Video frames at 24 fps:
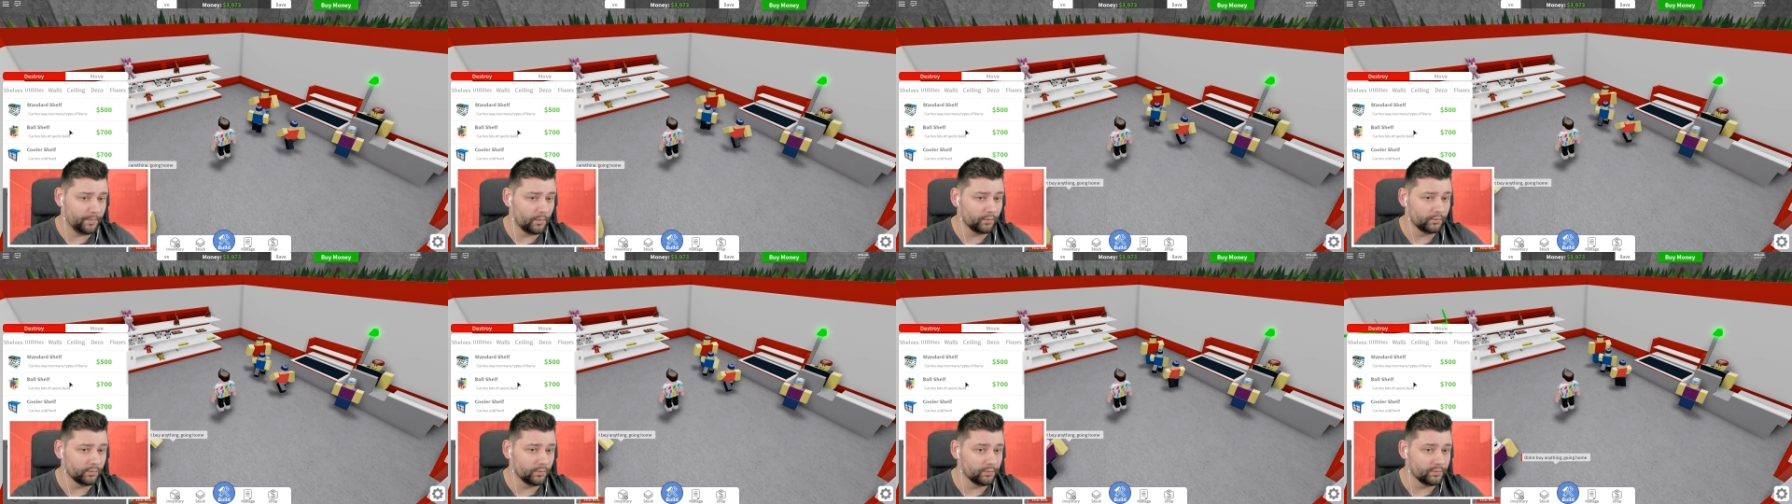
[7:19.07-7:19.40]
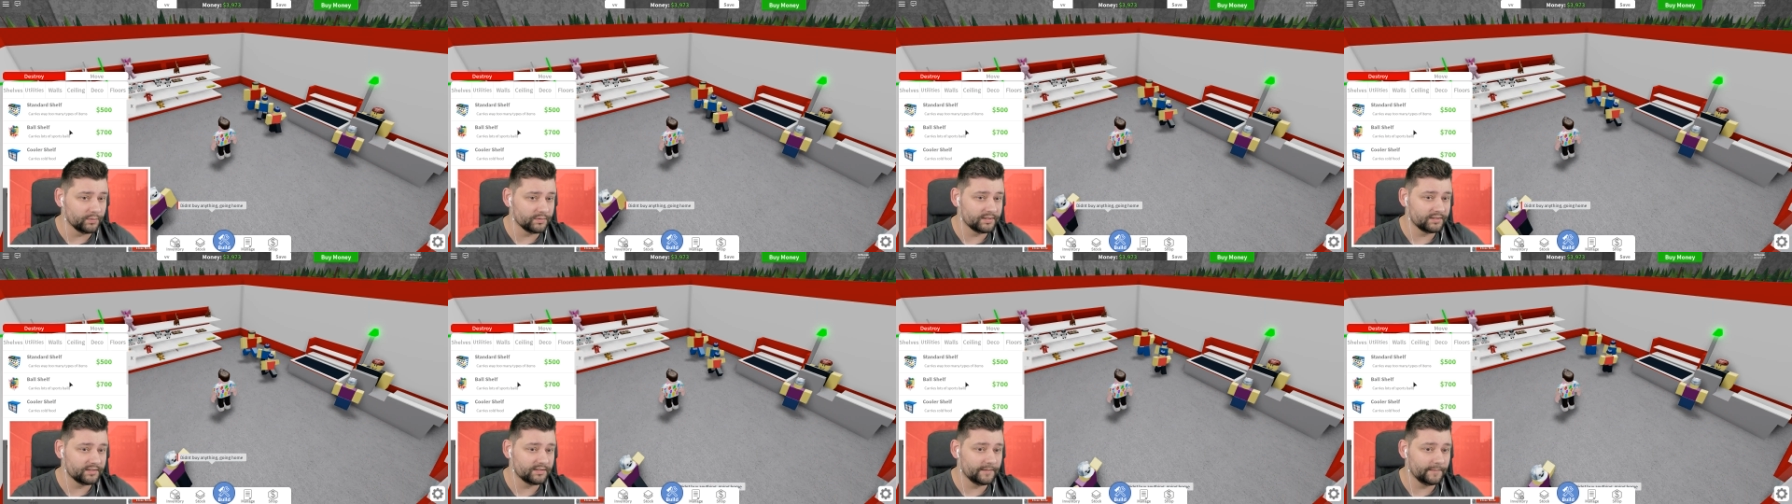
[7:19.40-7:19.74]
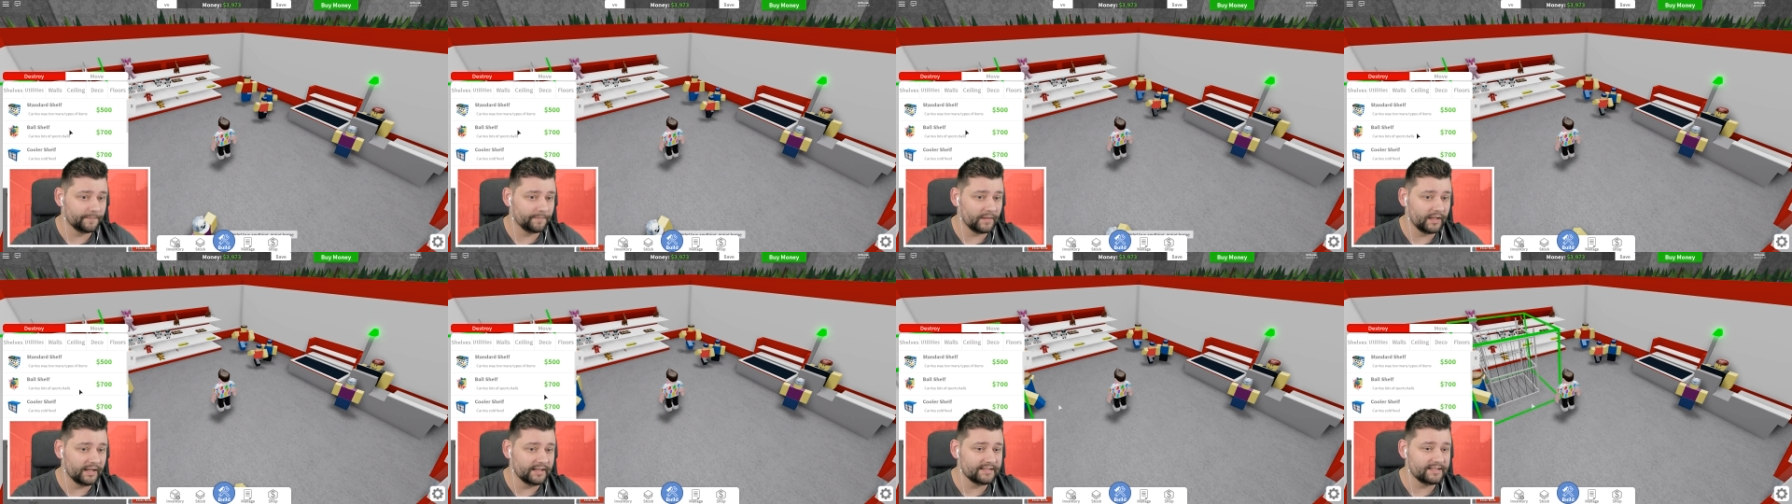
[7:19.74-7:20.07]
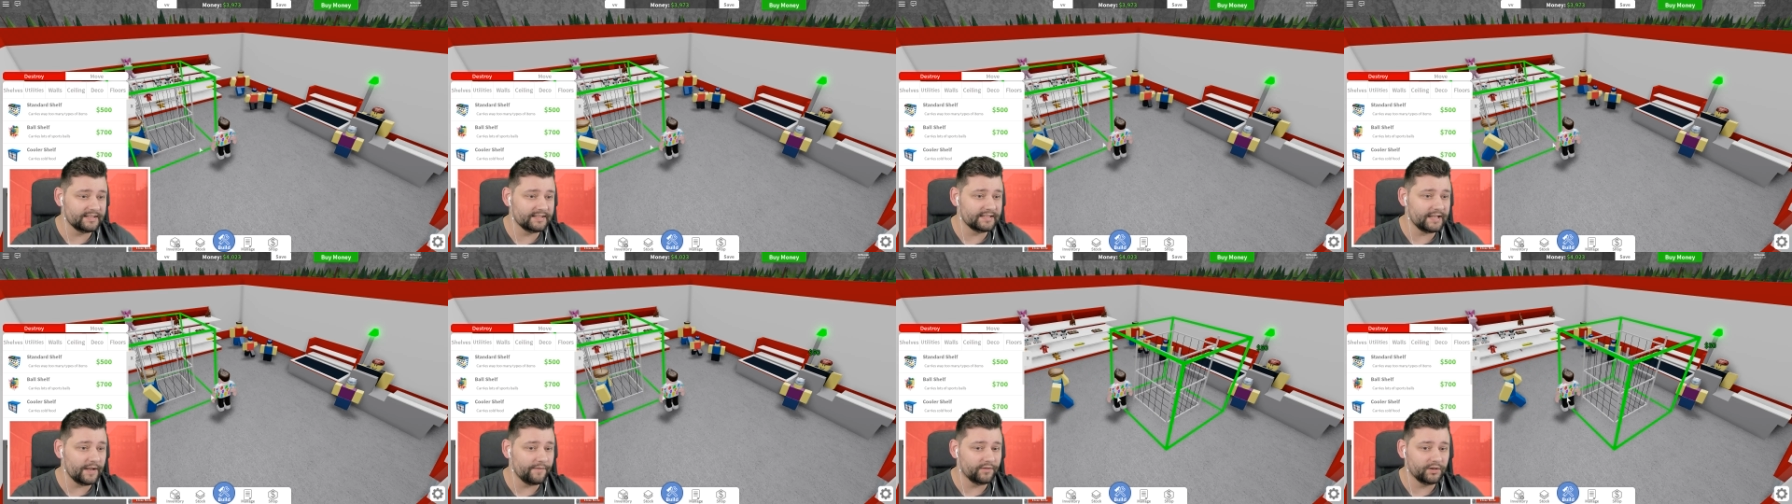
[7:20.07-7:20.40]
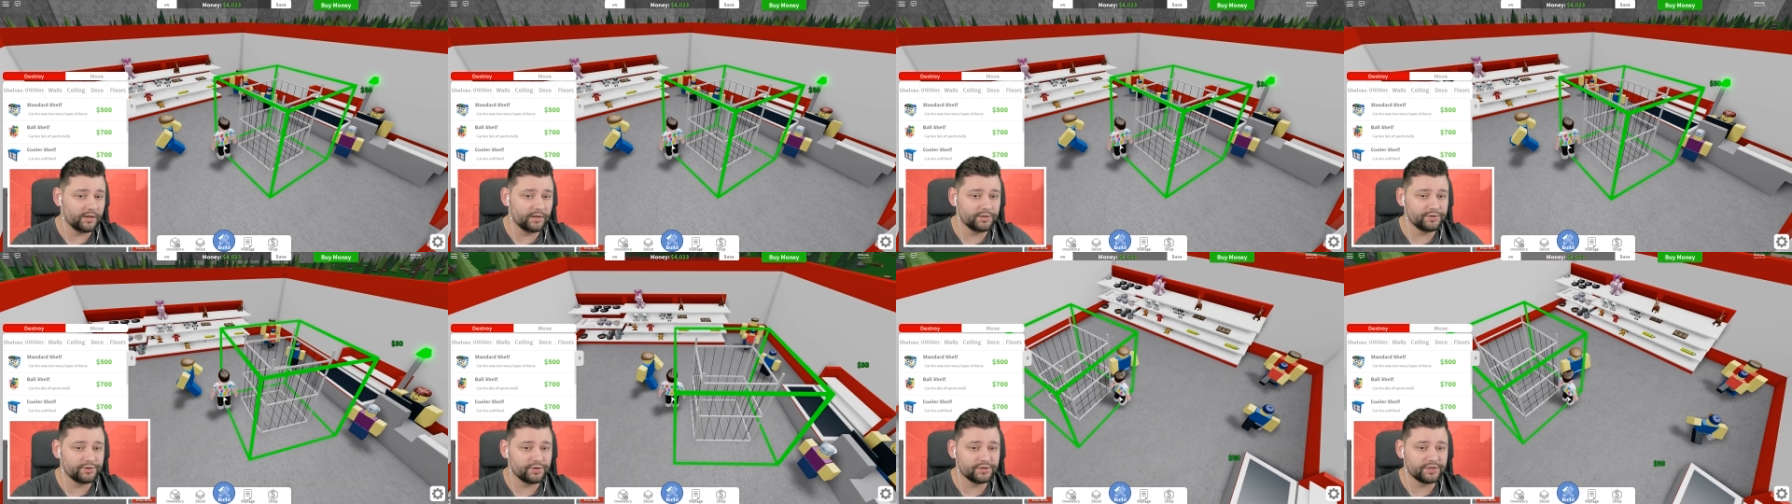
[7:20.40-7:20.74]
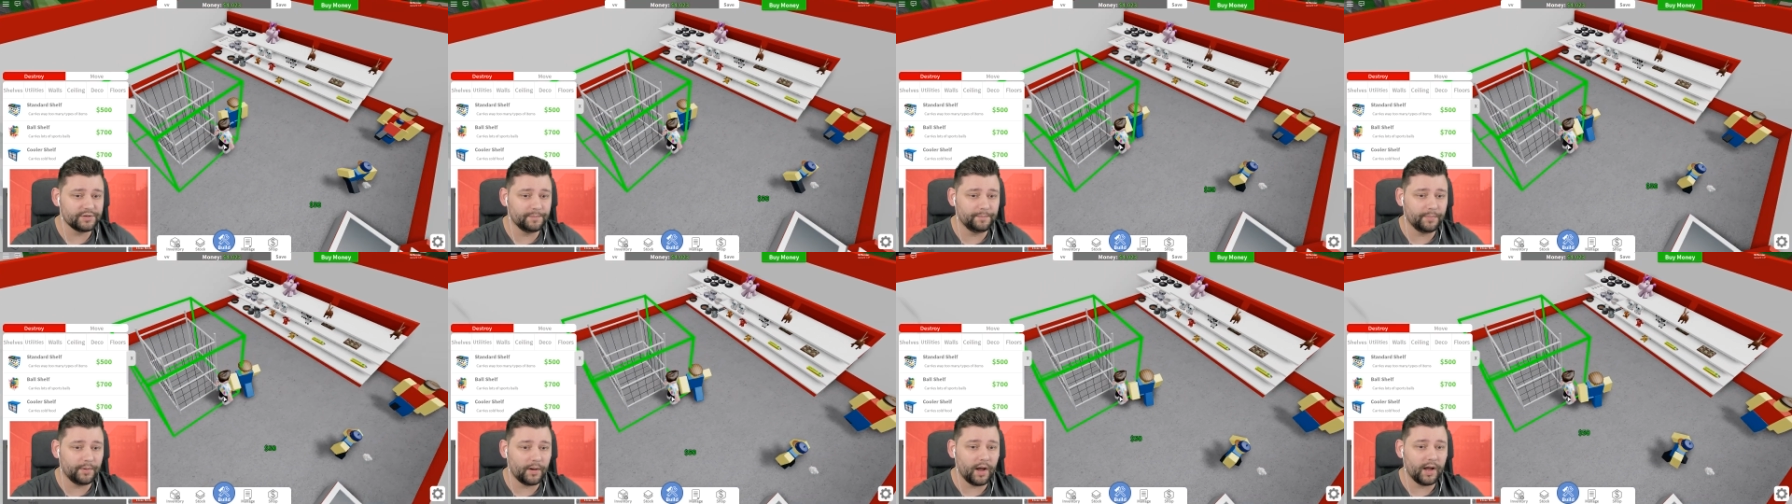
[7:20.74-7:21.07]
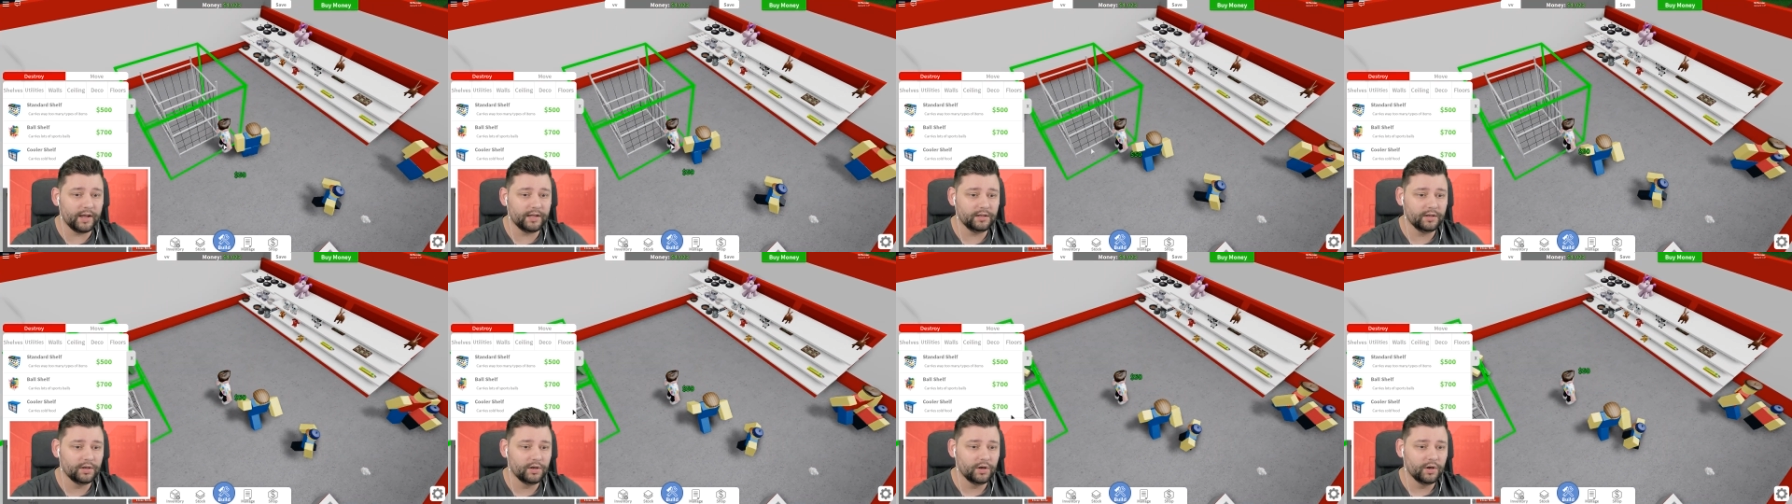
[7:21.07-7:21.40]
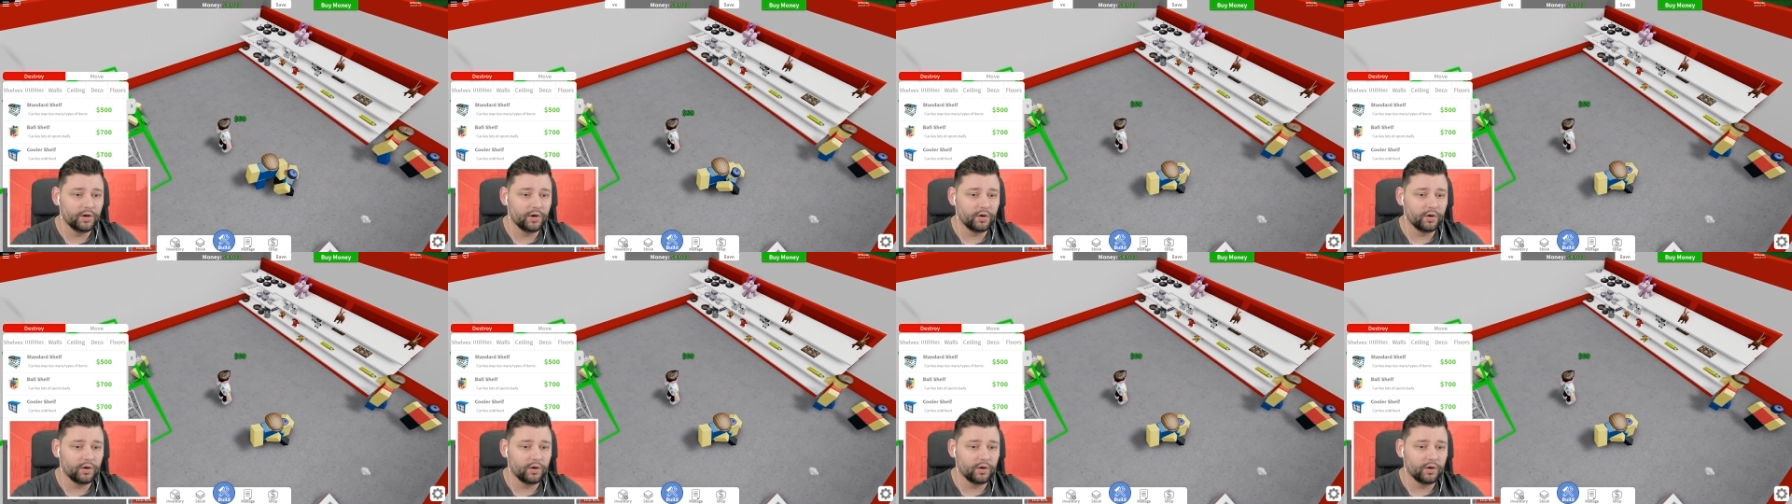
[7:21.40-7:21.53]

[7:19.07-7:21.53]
balls. It's 700 to buy.